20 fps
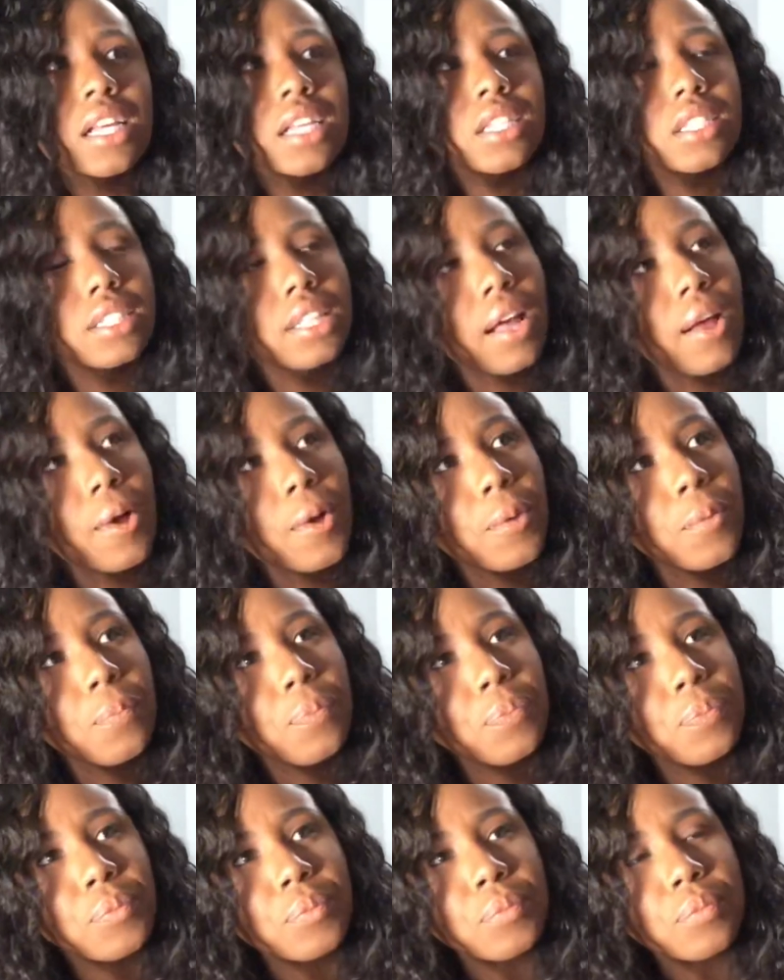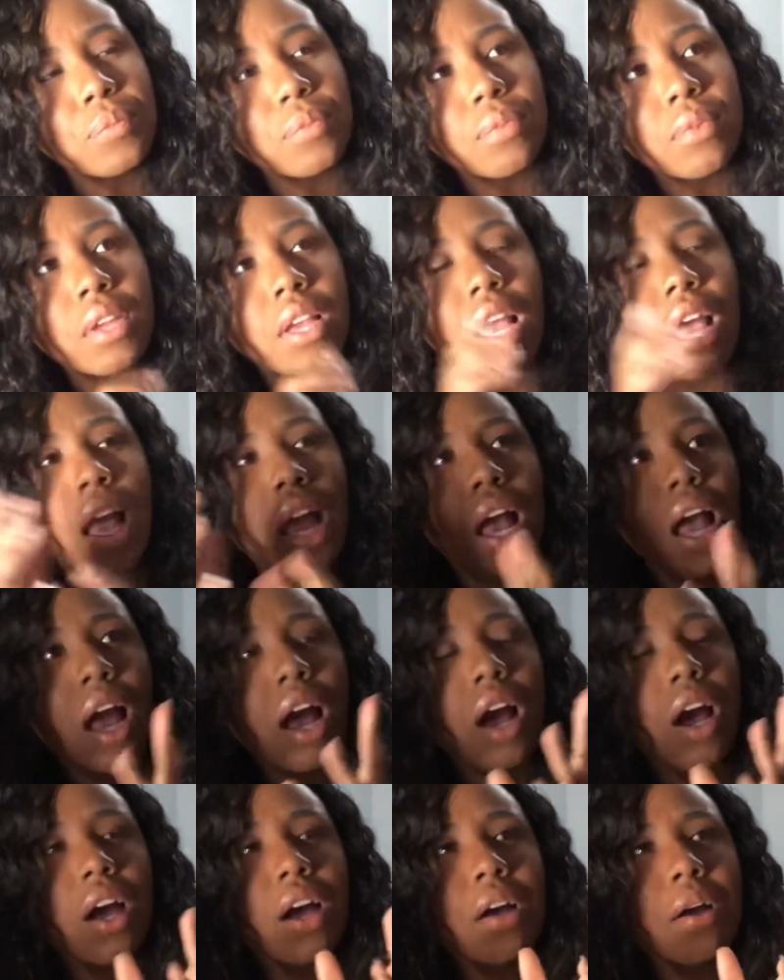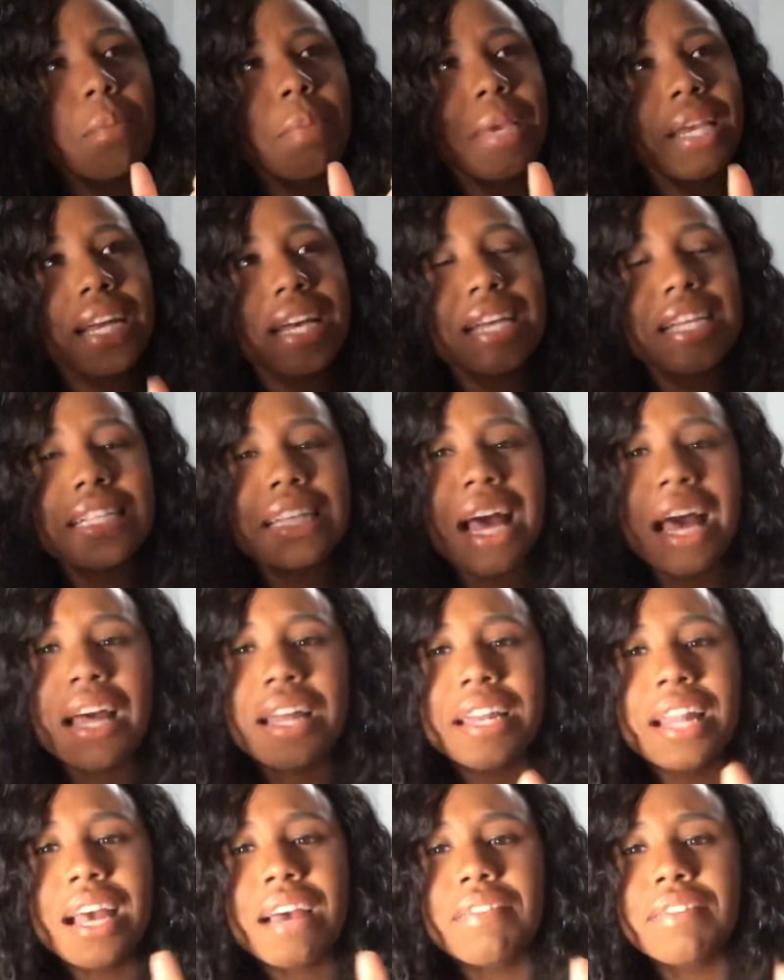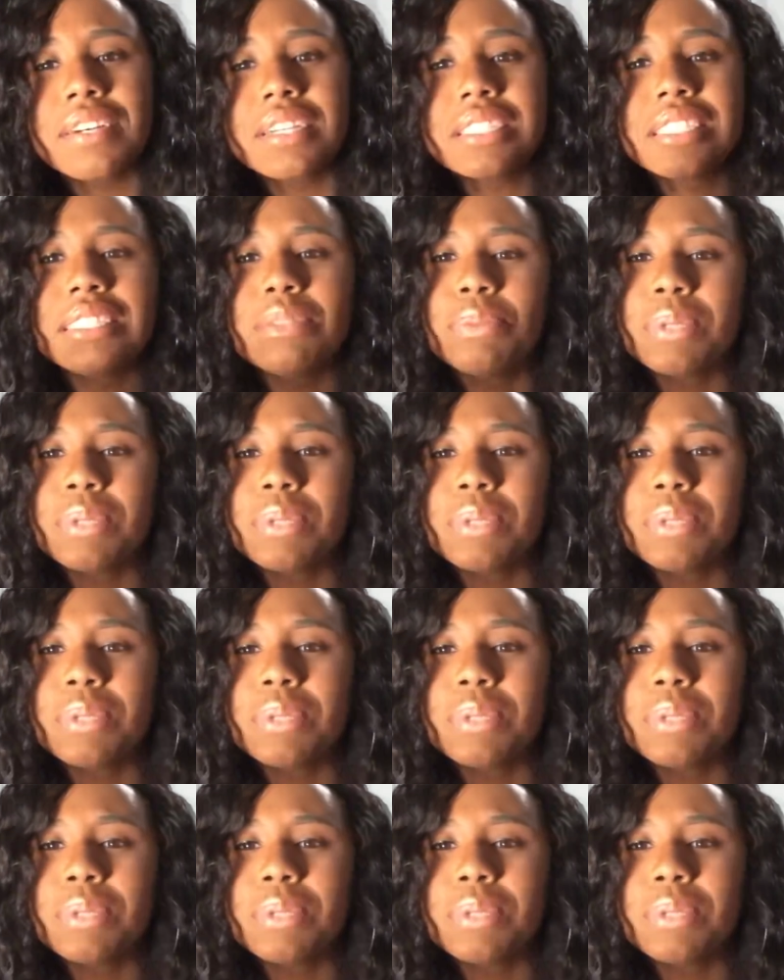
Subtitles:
So, because I never